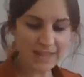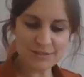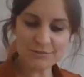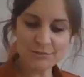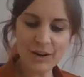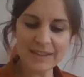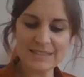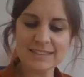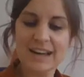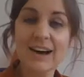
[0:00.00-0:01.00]
That's
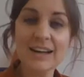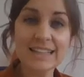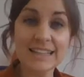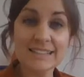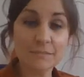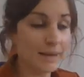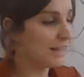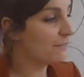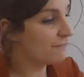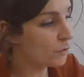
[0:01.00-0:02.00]
right. I need to
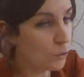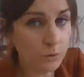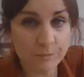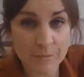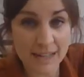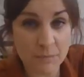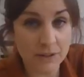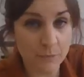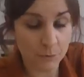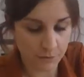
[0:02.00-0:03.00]
make 4. Let me get
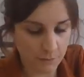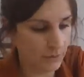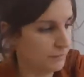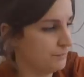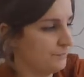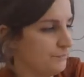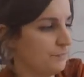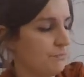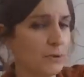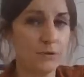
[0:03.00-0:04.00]
my number off the barn
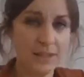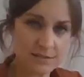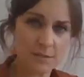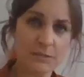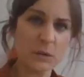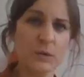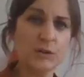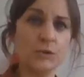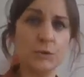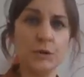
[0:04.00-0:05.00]
because that's something
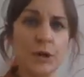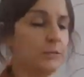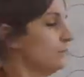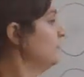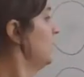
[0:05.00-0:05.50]
we do know.